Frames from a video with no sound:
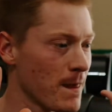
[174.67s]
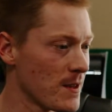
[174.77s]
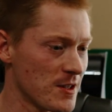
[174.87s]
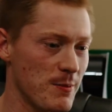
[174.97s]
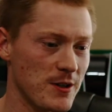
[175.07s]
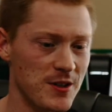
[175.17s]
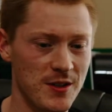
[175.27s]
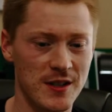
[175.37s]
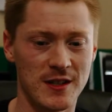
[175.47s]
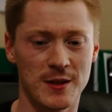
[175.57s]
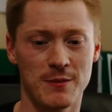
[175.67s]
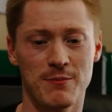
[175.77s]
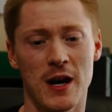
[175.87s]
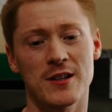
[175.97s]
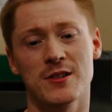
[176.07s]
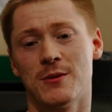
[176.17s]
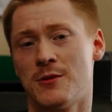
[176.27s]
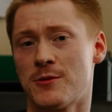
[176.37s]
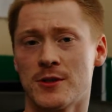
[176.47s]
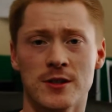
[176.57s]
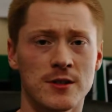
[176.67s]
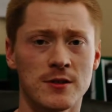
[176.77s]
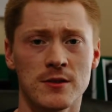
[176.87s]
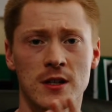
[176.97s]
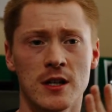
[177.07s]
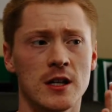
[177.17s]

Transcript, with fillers: especially in the basketball world,